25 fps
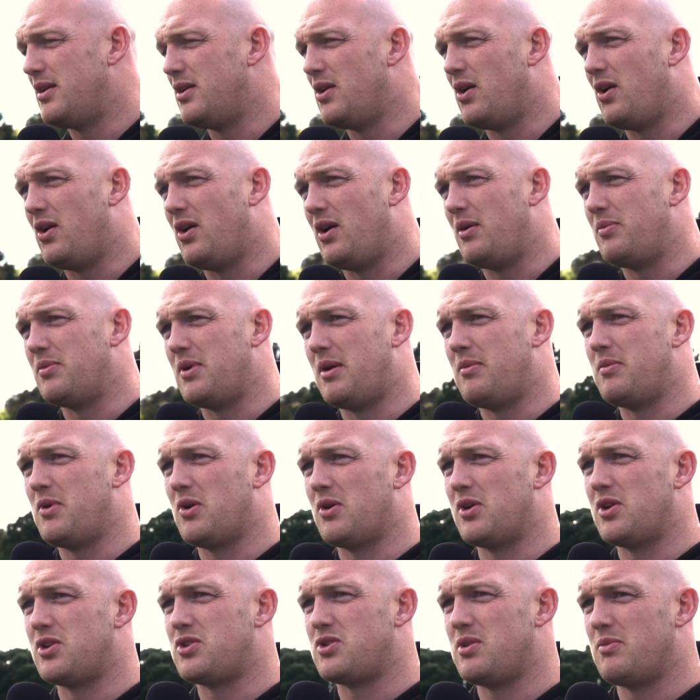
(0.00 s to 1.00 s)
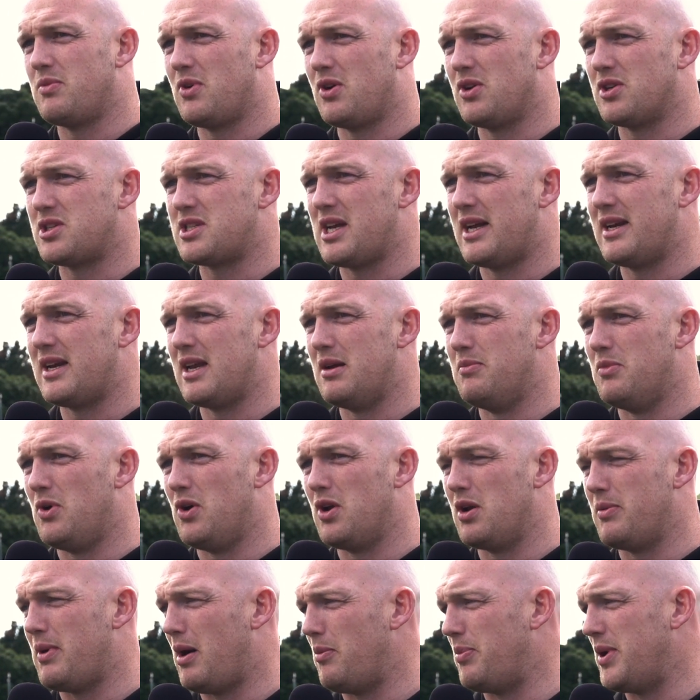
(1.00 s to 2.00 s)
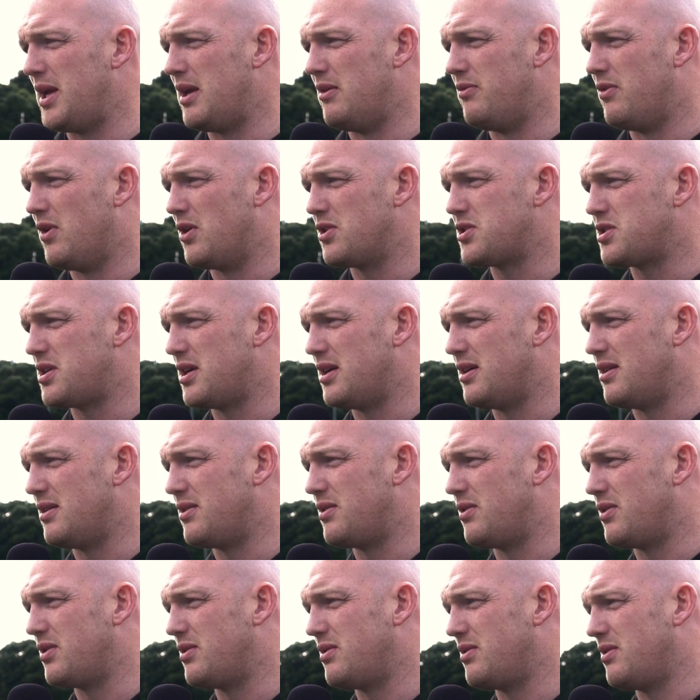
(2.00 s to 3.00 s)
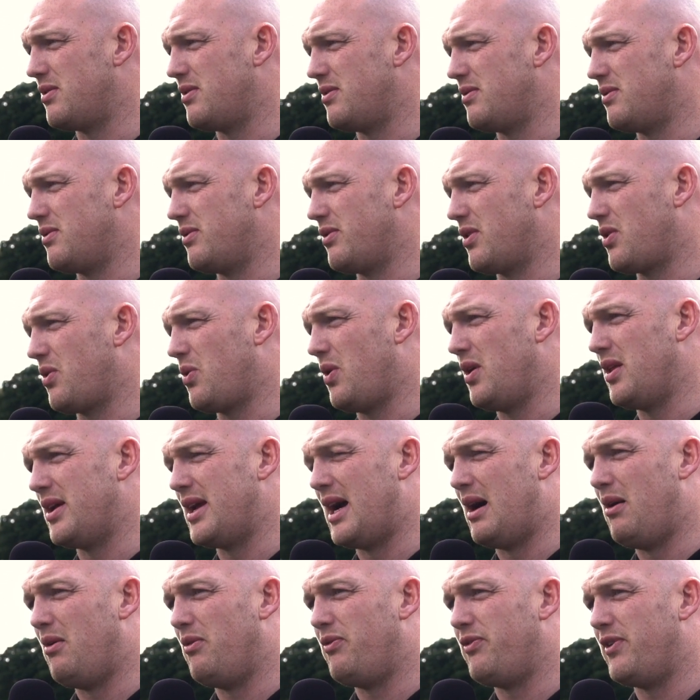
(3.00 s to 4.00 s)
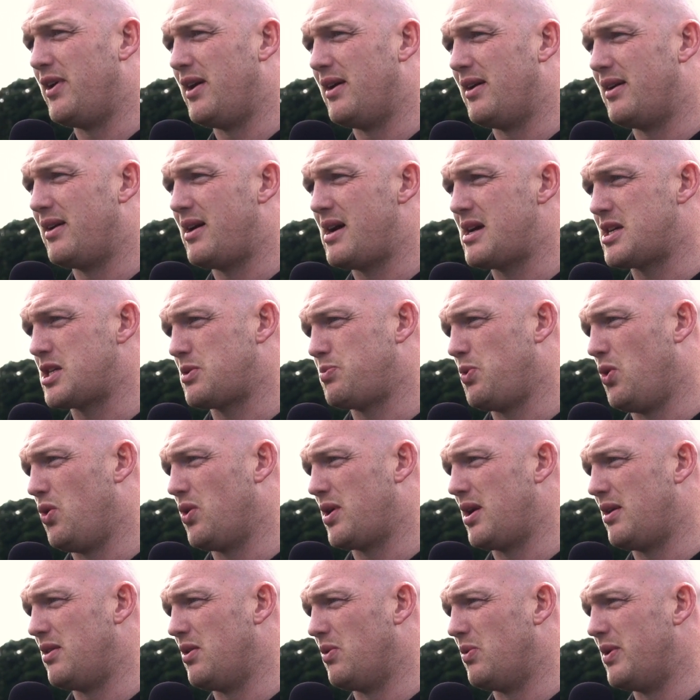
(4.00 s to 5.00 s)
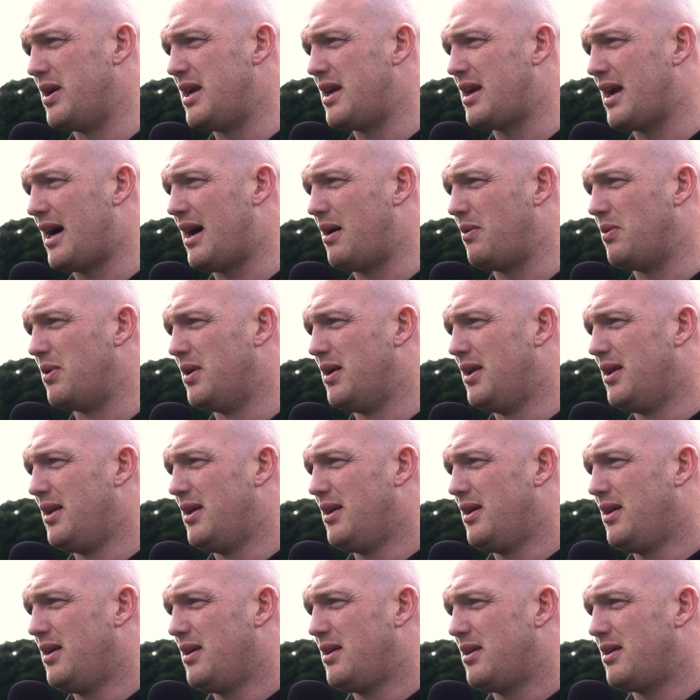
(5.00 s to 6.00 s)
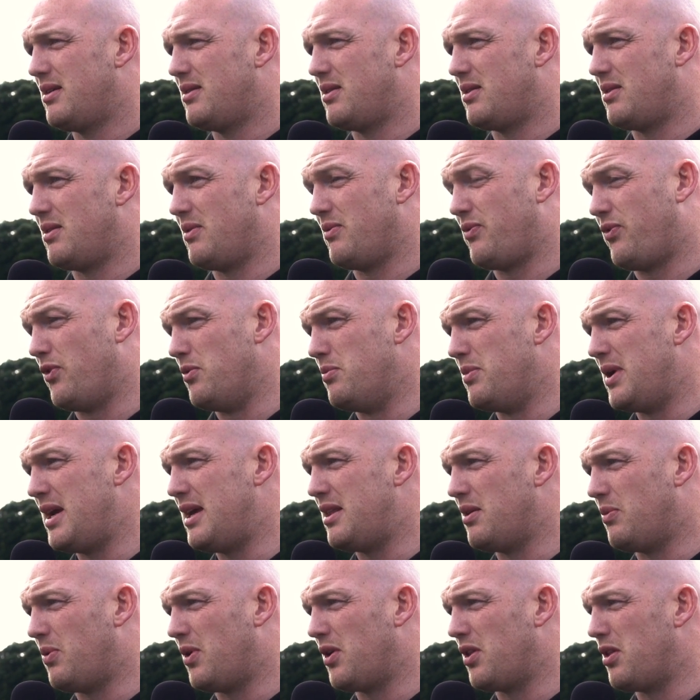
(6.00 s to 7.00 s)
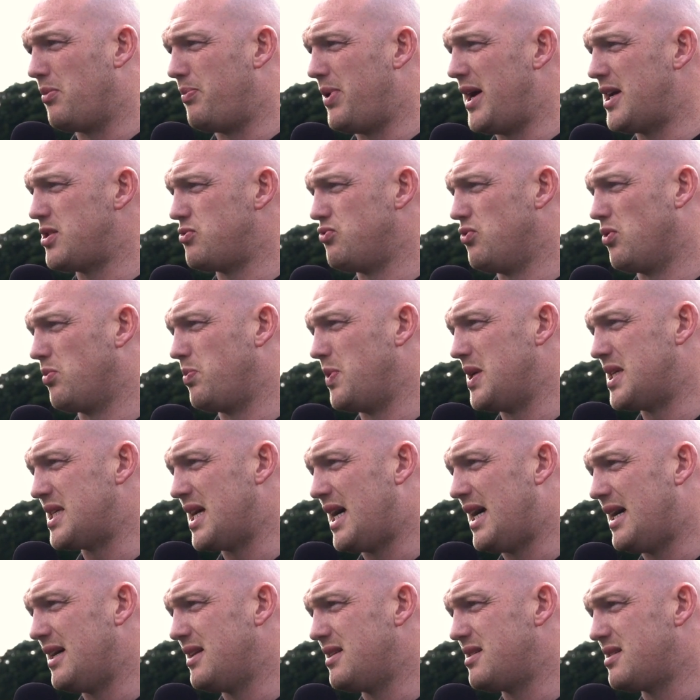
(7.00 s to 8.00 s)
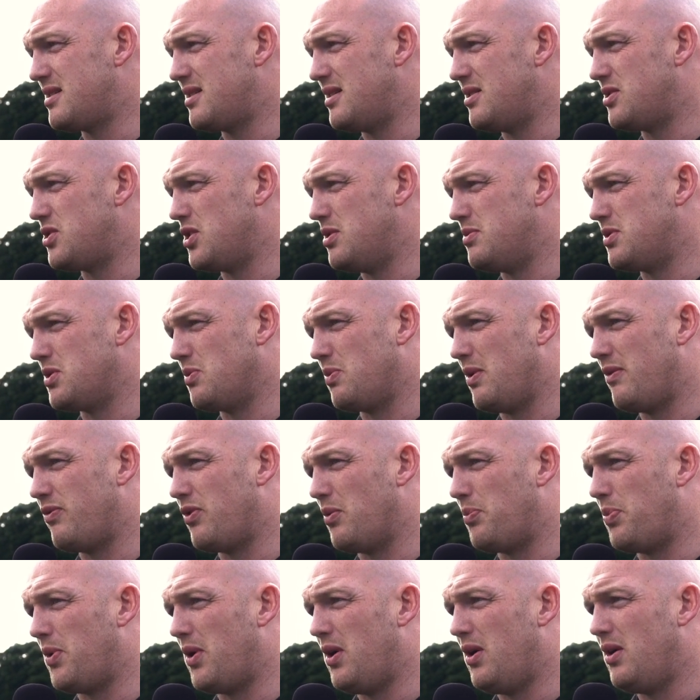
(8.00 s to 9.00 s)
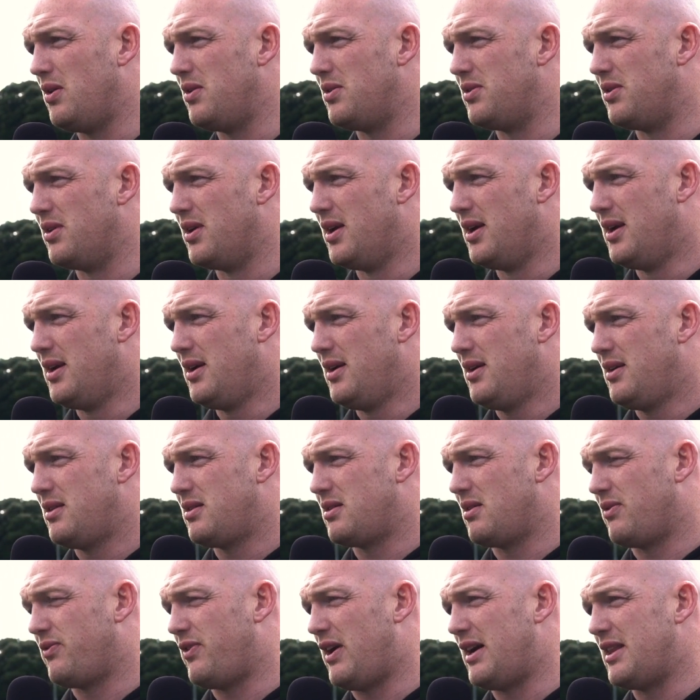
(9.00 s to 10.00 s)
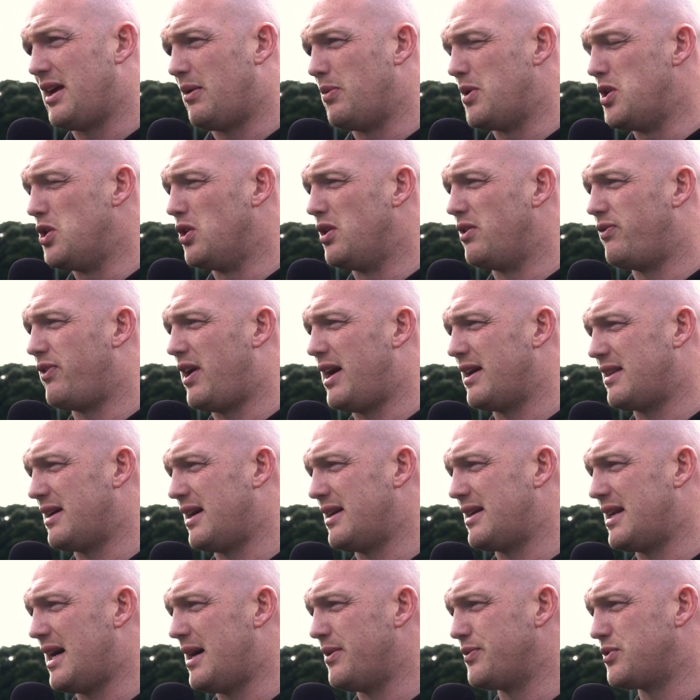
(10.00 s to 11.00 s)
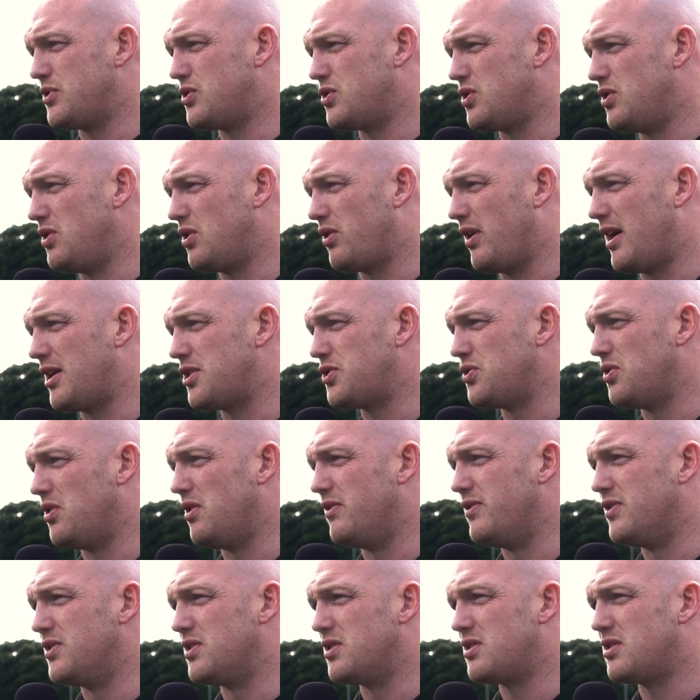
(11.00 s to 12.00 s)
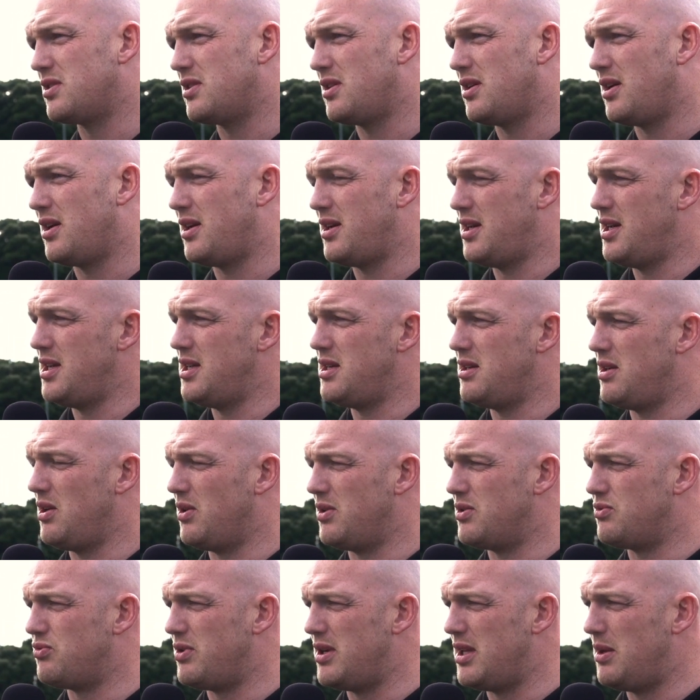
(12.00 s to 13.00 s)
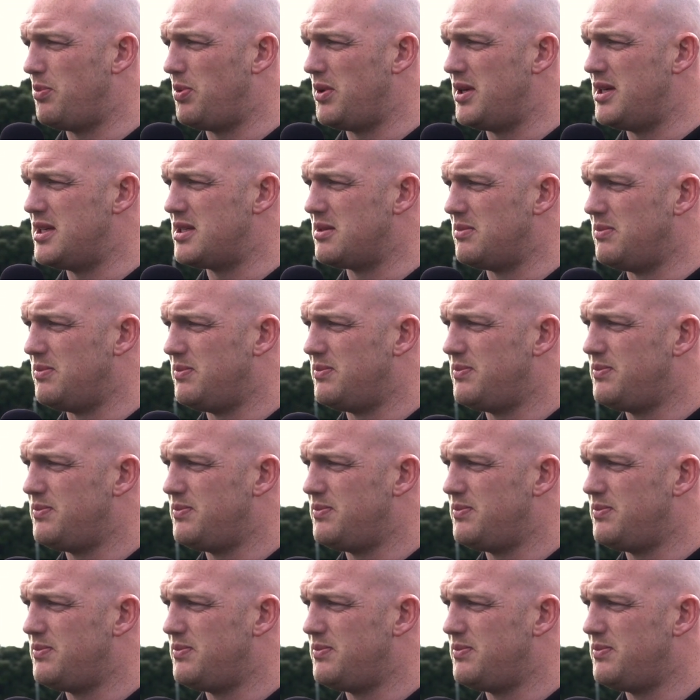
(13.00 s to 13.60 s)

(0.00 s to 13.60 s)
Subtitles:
No, I'm not going to stand here and moan about beating Rochdale. They're a quality outfit. I spoke in the week how, for me, they're one of the best rugby sides in terms of with the ball, and the fact that we nullified that down to 2 crash overs, is really pleasing.